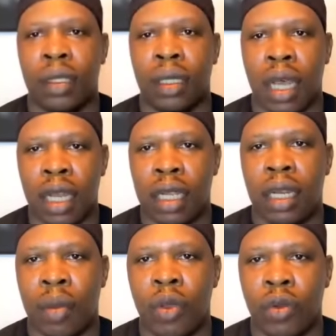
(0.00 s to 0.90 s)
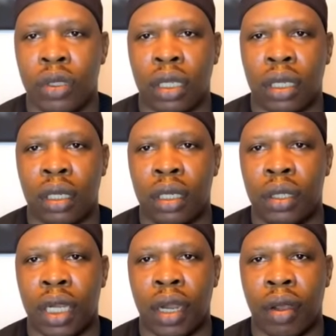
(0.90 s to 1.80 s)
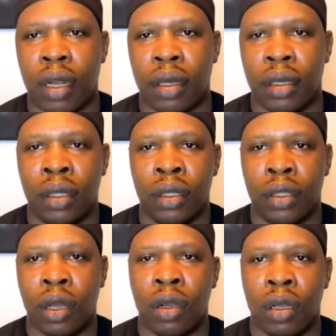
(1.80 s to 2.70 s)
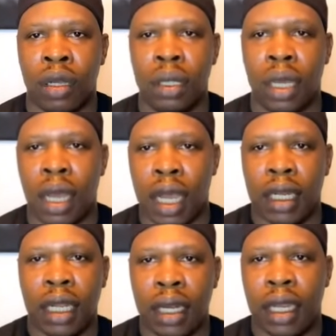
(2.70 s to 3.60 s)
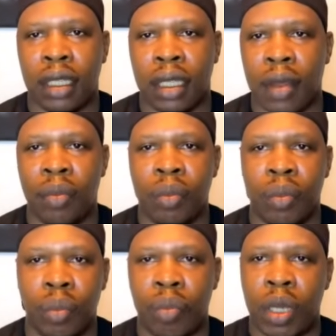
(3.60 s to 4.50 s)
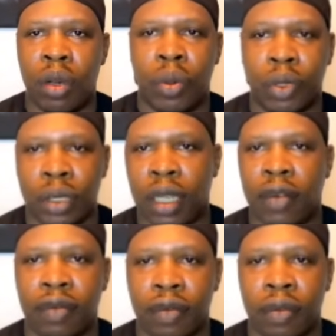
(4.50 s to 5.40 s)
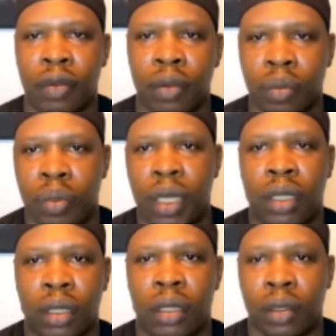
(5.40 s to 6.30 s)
and in a music in general. So until next time, big up on yourself. Peace.